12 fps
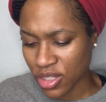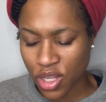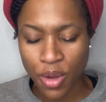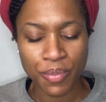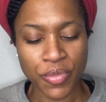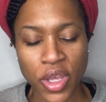
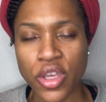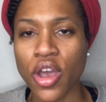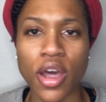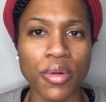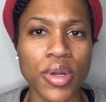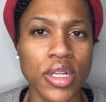So y'all, I
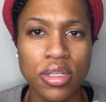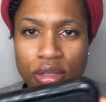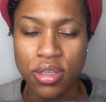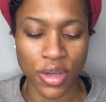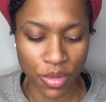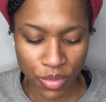don't want to
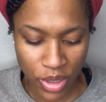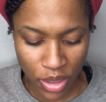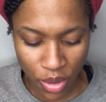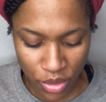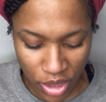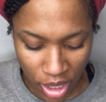you know read the
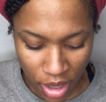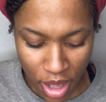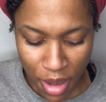whole thing,